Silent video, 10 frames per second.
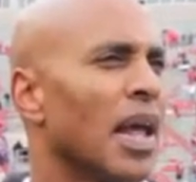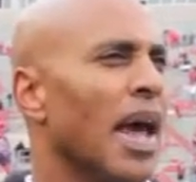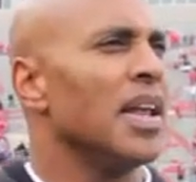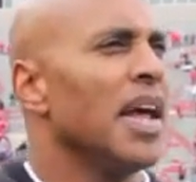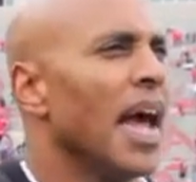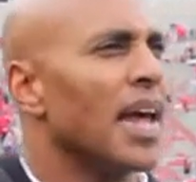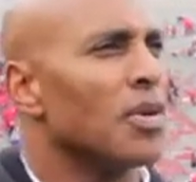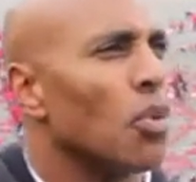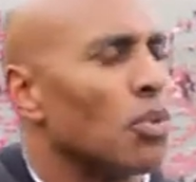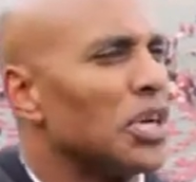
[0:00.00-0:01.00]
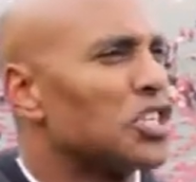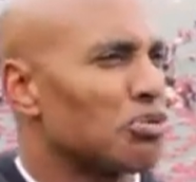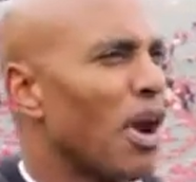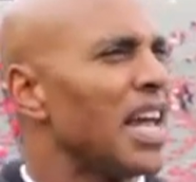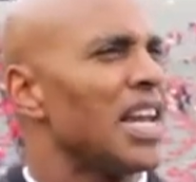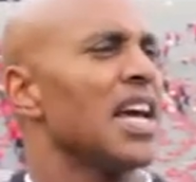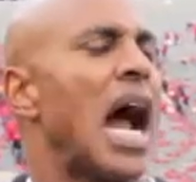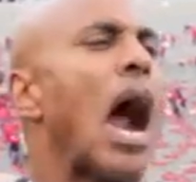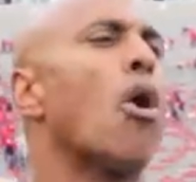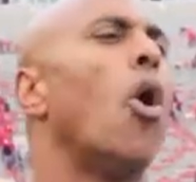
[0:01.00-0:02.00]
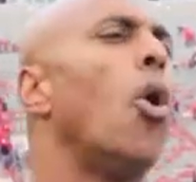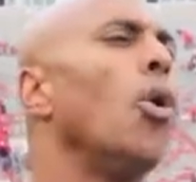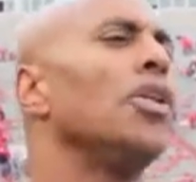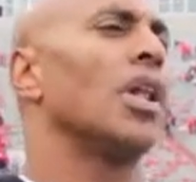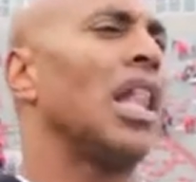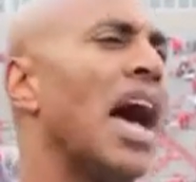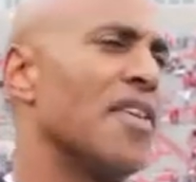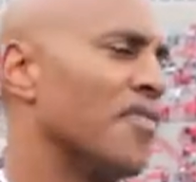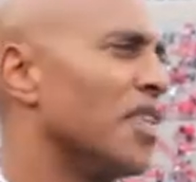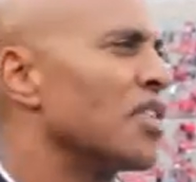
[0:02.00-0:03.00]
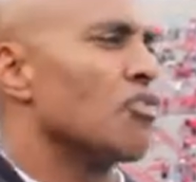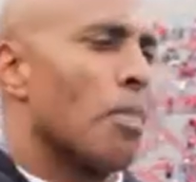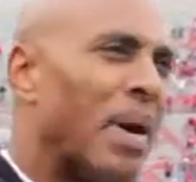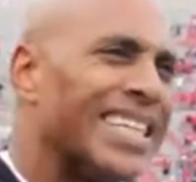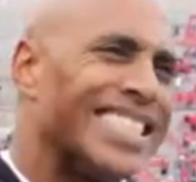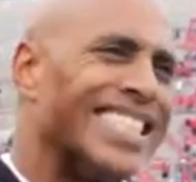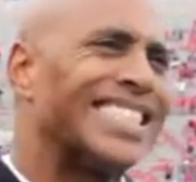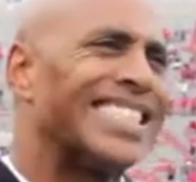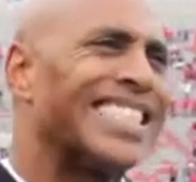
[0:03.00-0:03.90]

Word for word: And, and when we trade in our old life in repentance